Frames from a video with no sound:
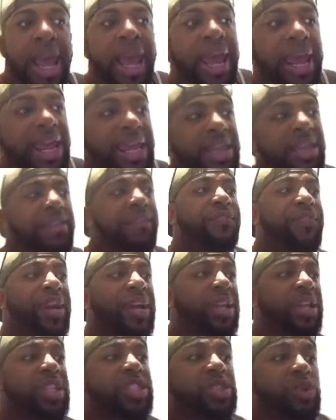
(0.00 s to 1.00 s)
In the
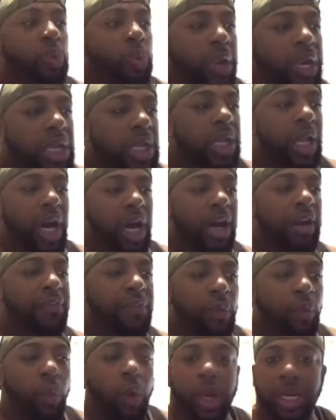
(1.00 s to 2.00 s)
village, we love
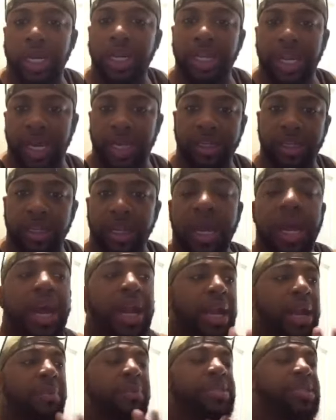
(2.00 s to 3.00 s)
one another.
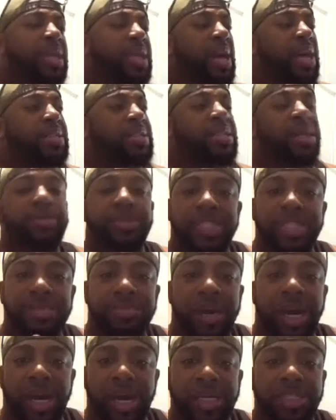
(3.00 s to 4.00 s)
Let me tell y'all something. Since my
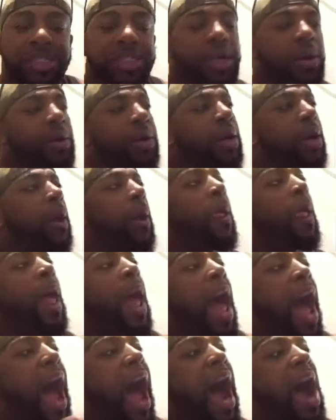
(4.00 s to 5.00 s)
auntie on here,
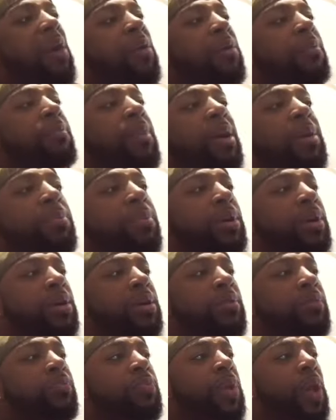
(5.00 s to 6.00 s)
I remember
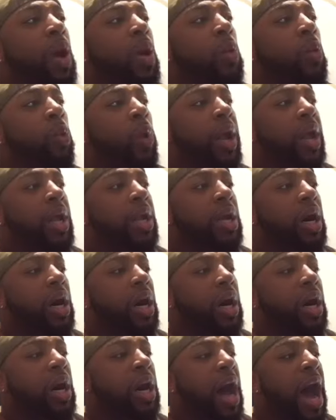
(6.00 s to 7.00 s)
when
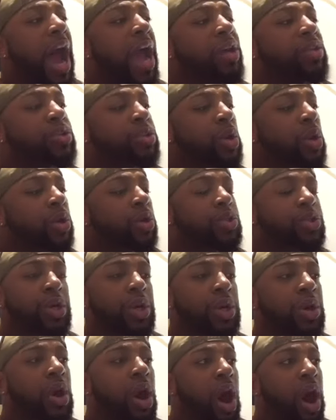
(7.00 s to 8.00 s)
uh, I used to go to
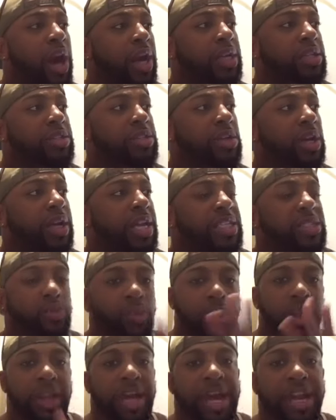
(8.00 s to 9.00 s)
Turrell, Arkansas. That's where
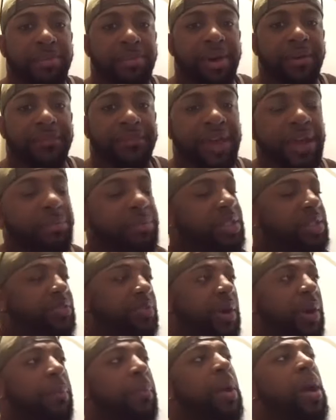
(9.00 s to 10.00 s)
a lot of my family is
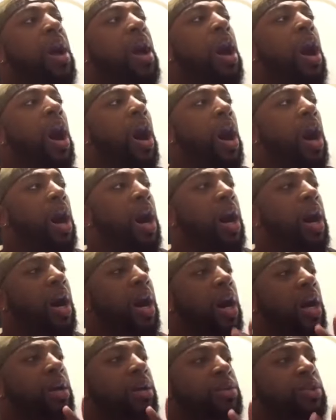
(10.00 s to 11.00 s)
from. Uh,
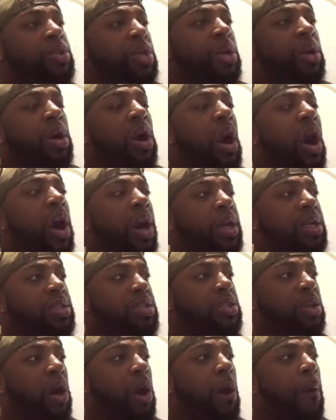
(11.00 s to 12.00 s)

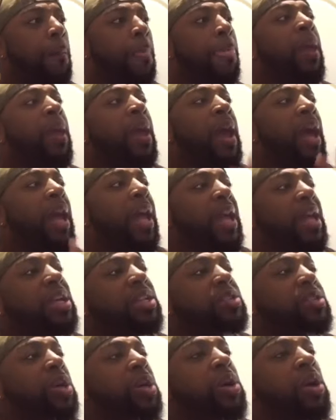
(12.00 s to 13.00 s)
Arkansas. In
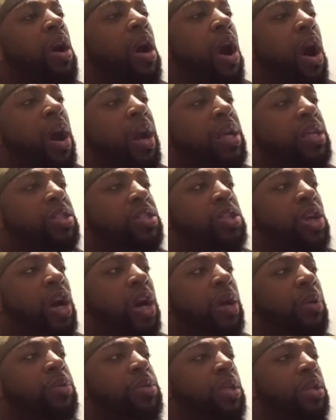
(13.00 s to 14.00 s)
Turrell, Arkansas, it
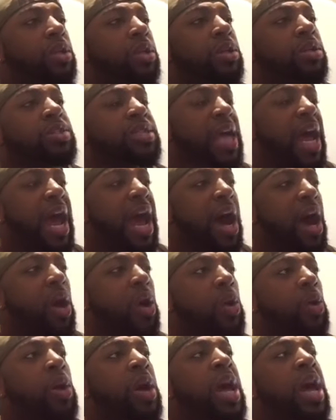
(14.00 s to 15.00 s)
was a little
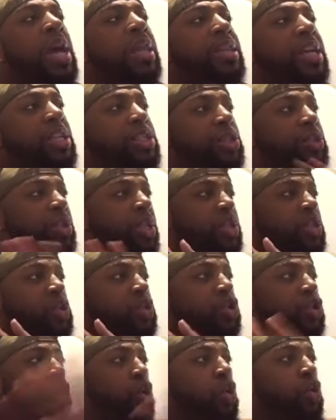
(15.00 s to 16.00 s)
town that you just
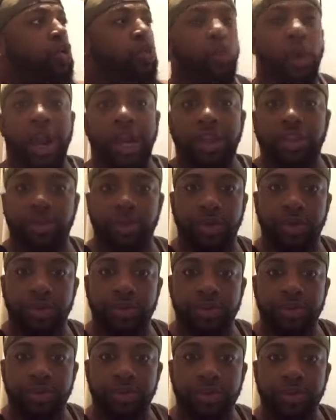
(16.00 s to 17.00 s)
drove right through.
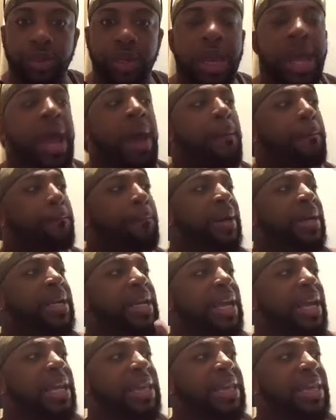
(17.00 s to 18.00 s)
But
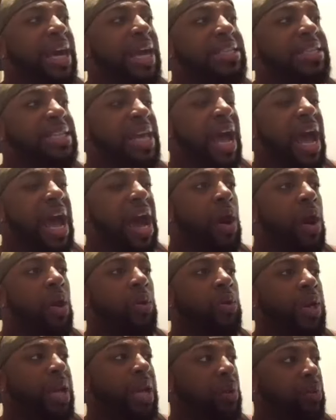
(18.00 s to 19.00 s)
in that town,
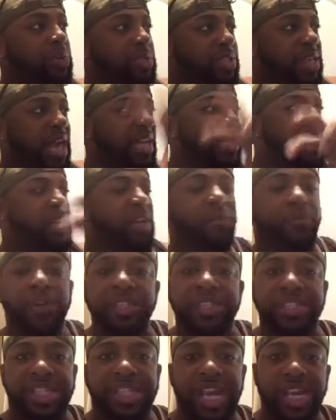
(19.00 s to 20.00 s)
it was like different
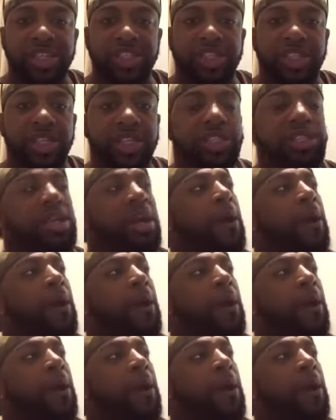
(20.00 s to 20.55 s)
sections.